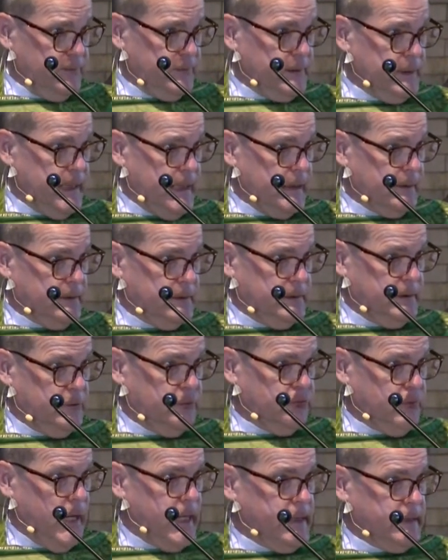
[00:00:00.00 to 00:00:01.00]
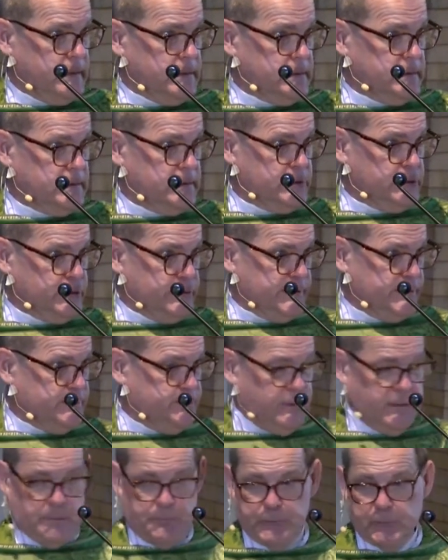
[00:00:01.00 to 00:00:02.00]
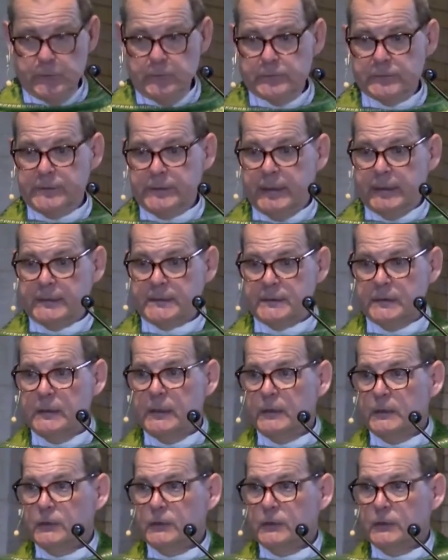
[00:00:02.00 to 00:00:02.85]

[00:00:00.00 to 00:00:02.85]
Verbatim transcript: They're not the righteous people. They're not the